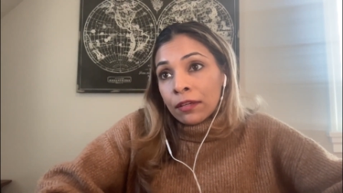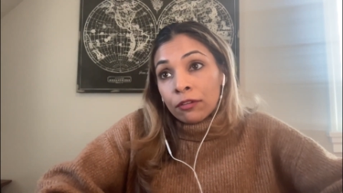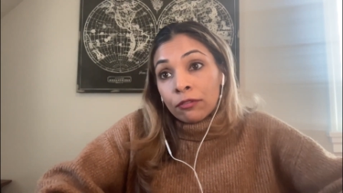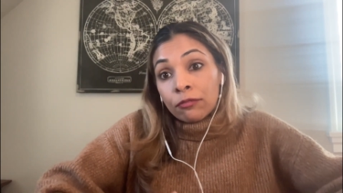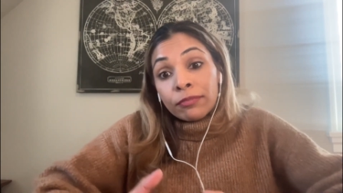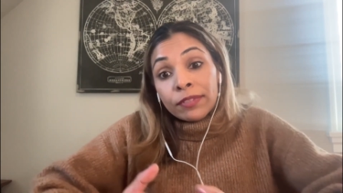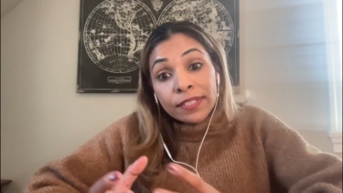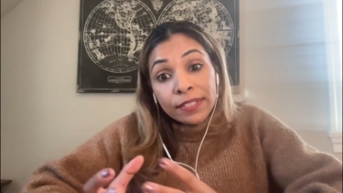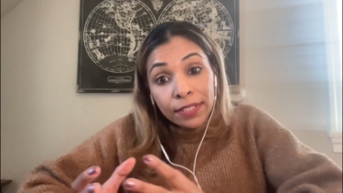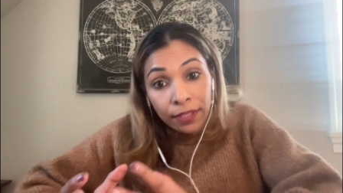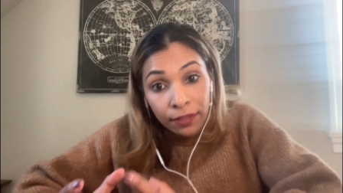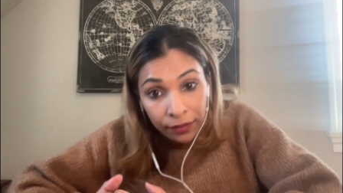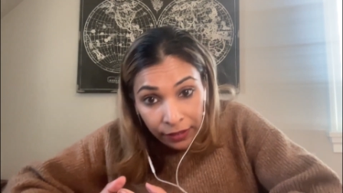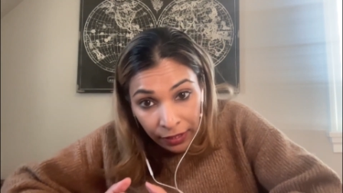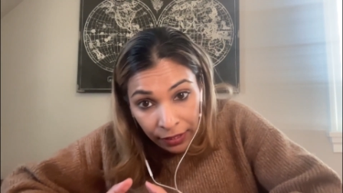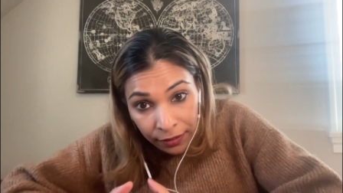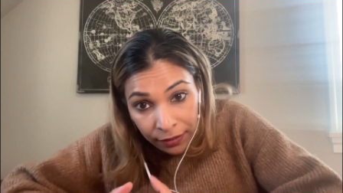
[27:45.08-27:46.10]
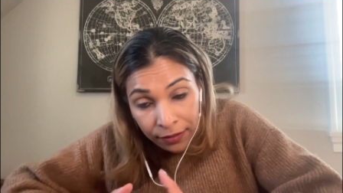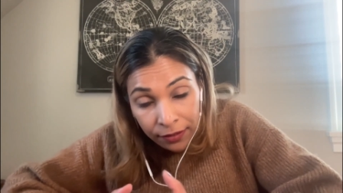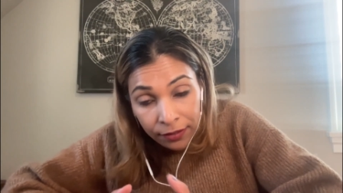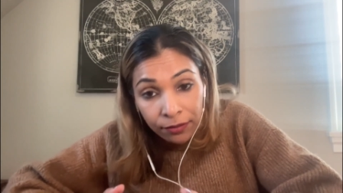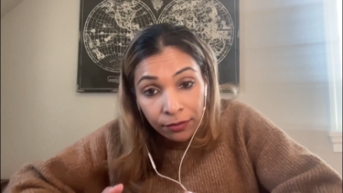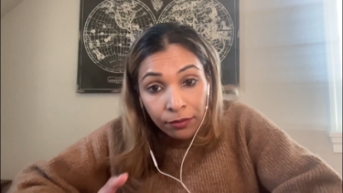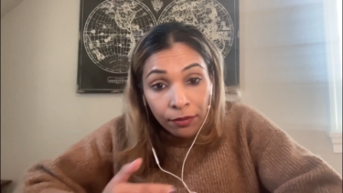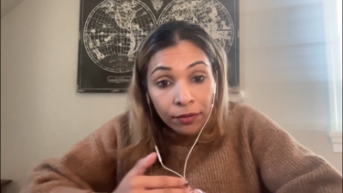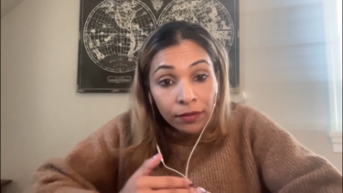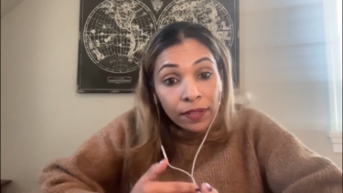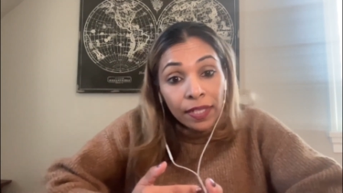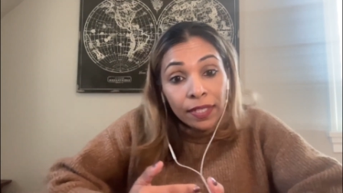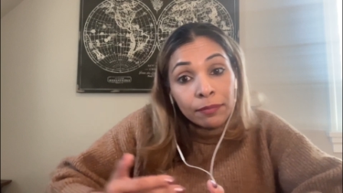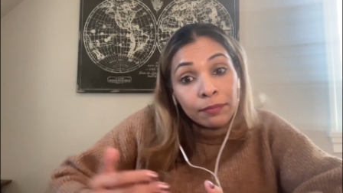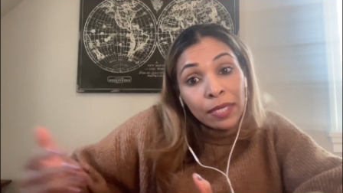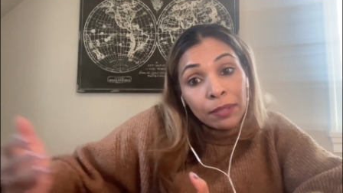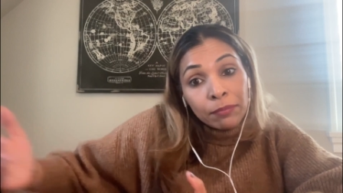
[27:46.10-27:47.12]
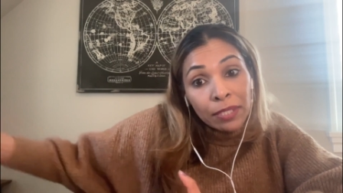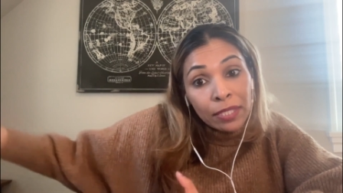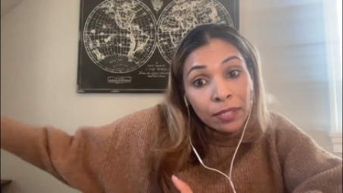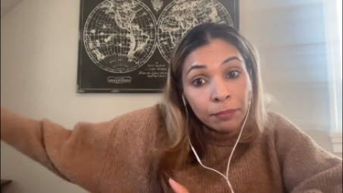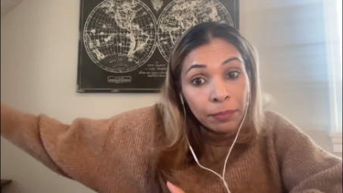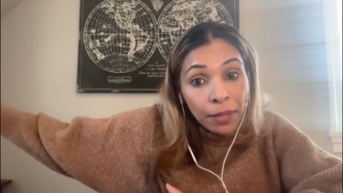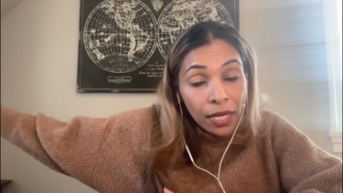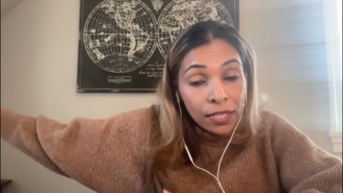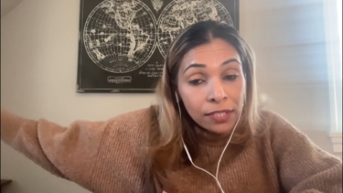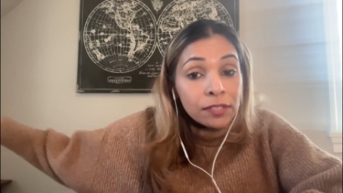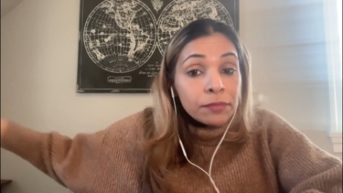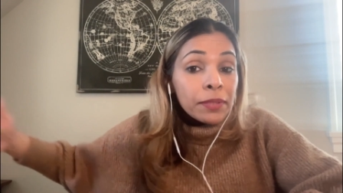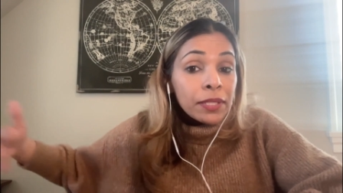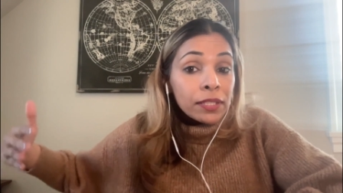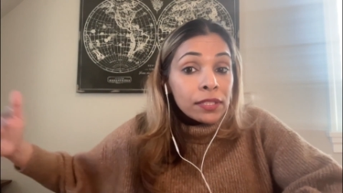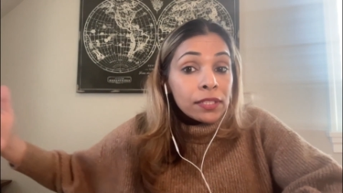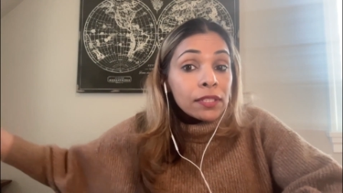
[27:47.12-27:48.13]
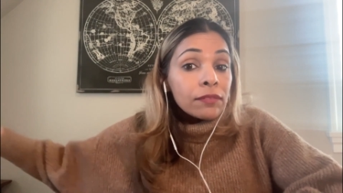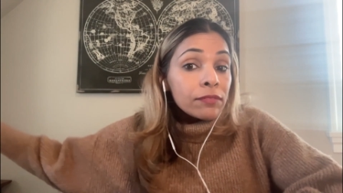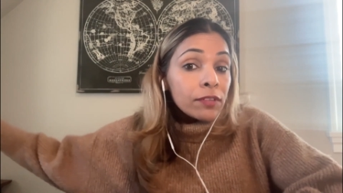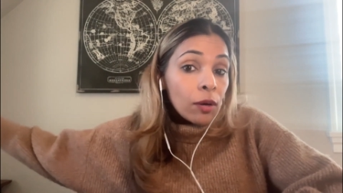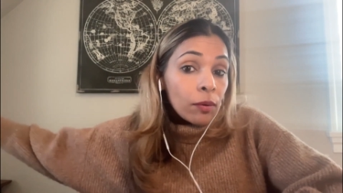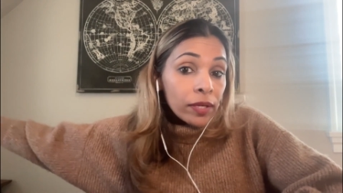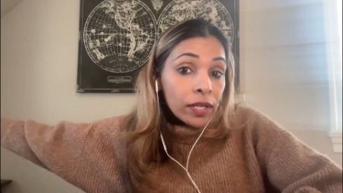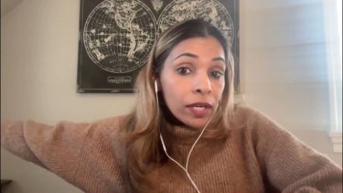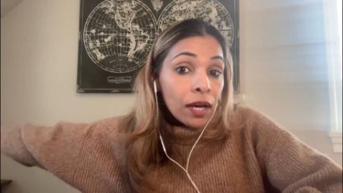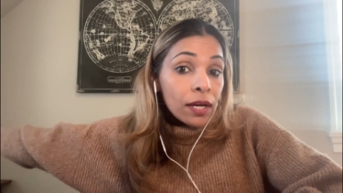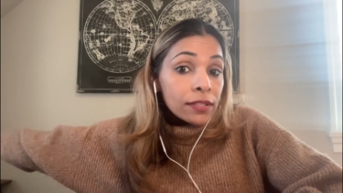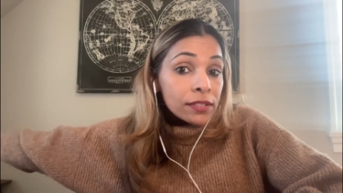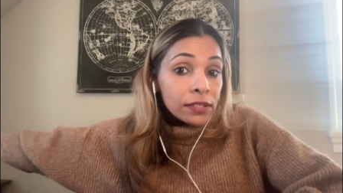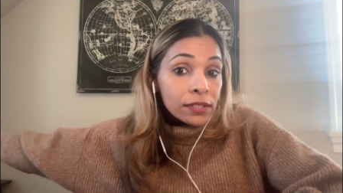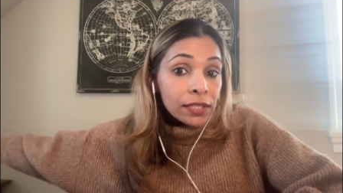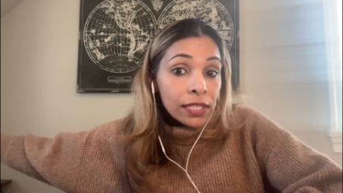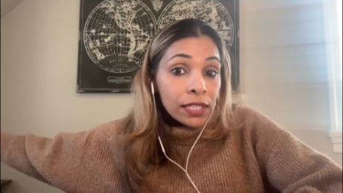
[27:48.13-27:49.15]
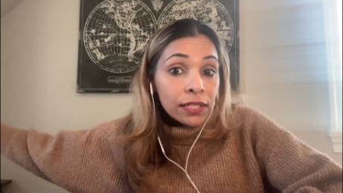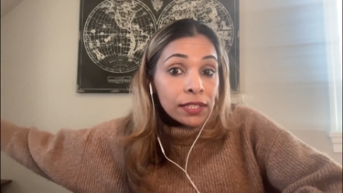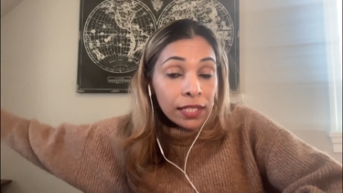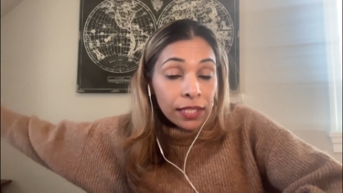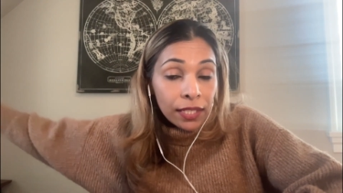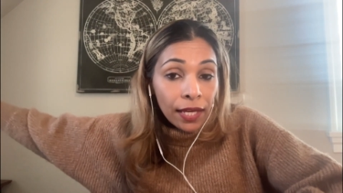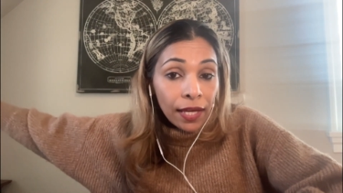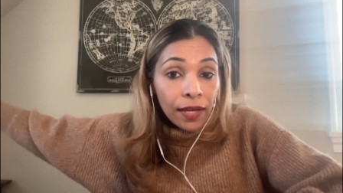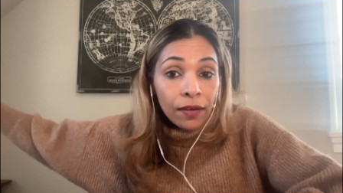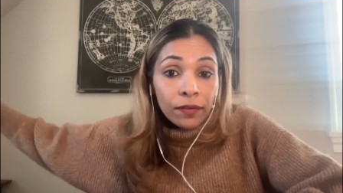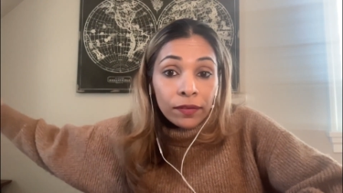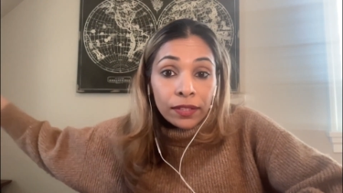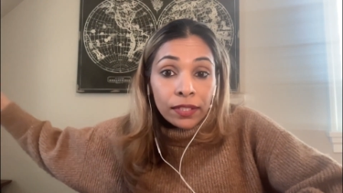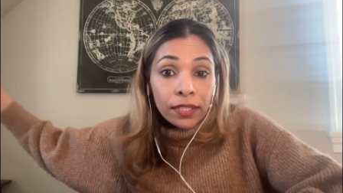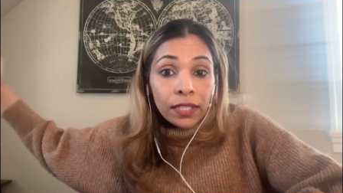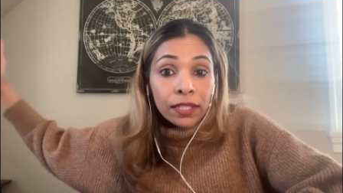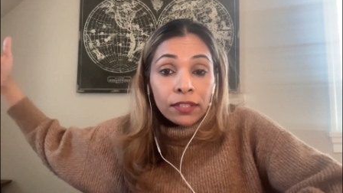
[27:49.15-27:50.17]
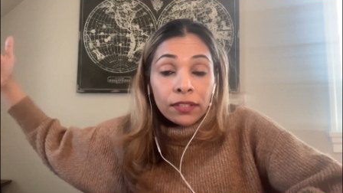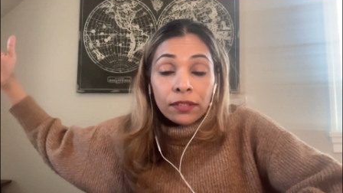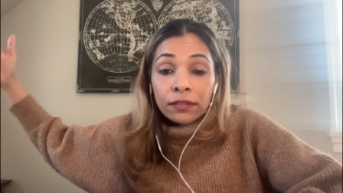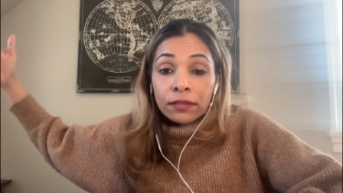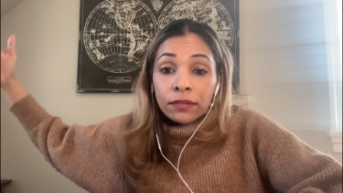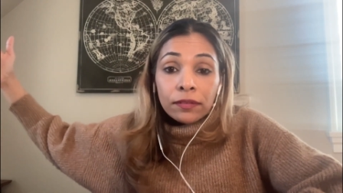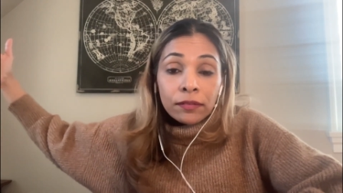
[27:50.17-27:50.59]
resilience, or like maybe the possibility of going on to lead like a healthy